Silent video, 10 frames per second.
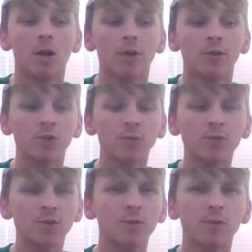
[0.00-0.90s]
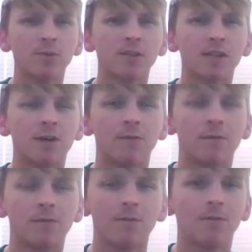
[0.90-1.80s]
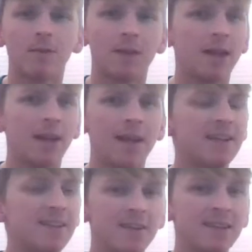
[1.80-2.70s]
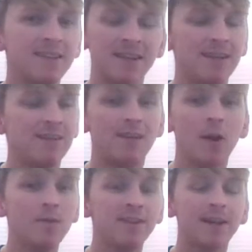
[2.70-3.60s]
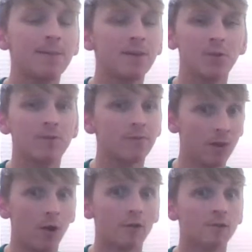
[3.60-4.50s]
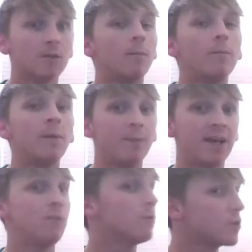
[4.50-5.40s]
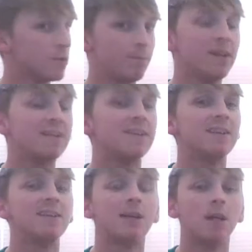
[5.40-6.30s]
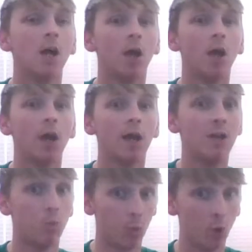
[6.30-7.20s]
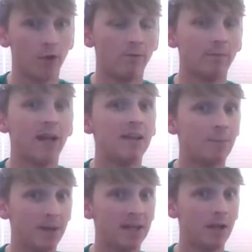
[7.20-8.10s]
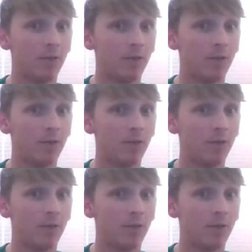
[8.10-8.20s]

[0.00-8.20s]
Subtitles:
So I just thought to myself, is the only time he could have lost, been pinned or submitted, he won, and he beat